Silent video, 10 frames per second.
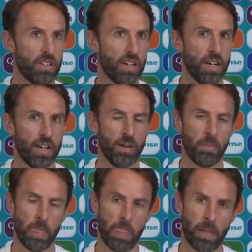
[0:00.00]

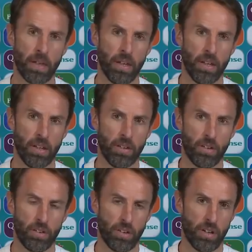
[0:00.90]

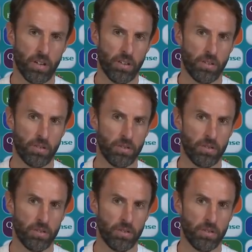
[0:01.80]
and